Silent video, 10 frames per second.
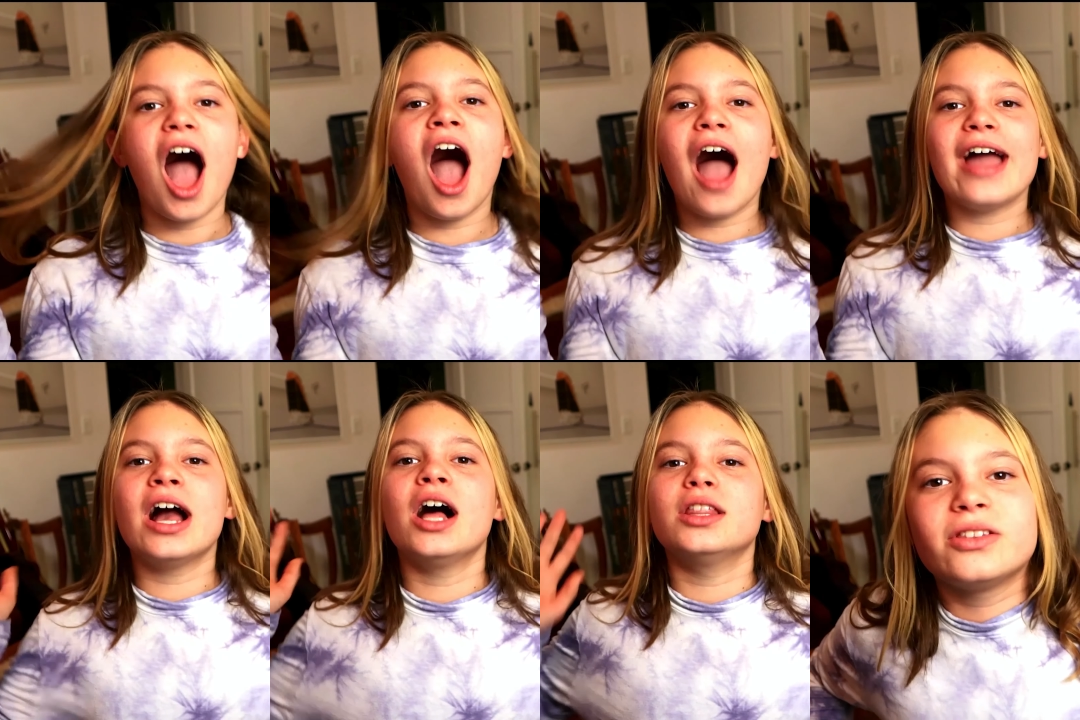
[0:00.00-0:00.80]

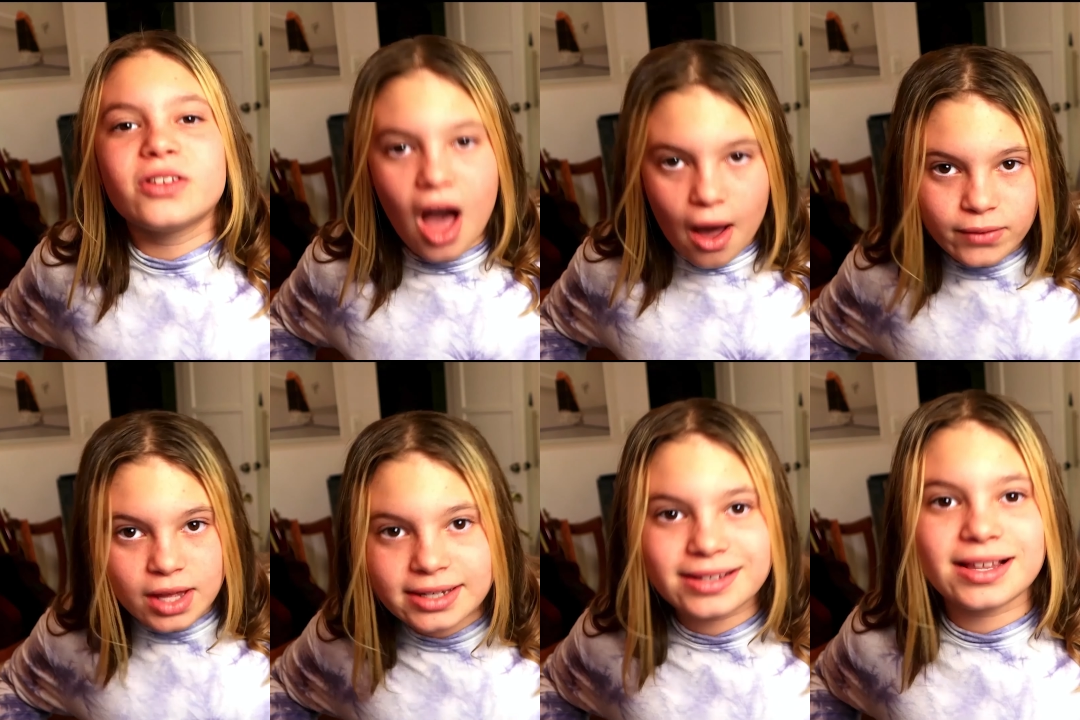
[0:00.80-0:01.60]
I love
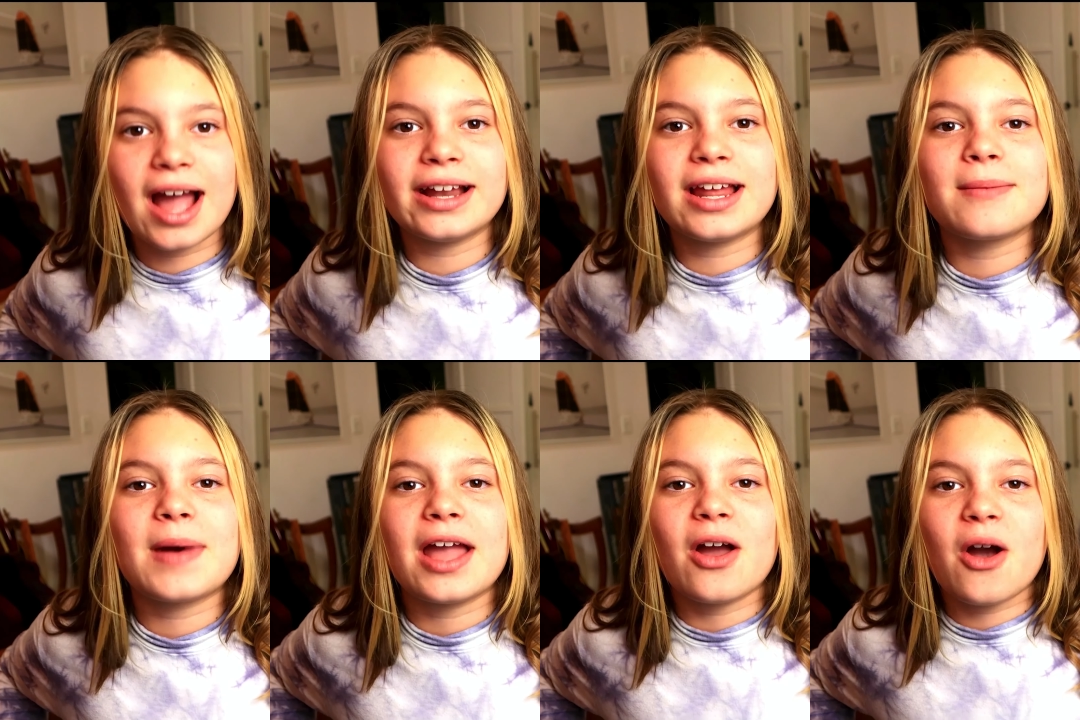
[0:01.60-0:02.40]

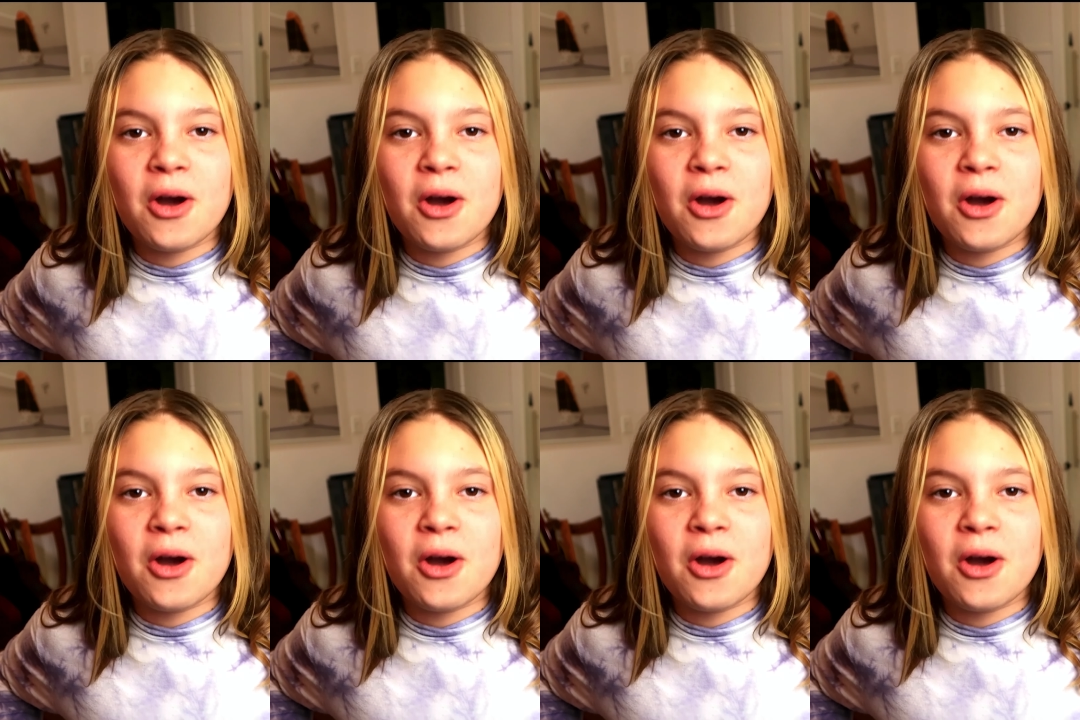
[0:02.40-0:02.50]
designing my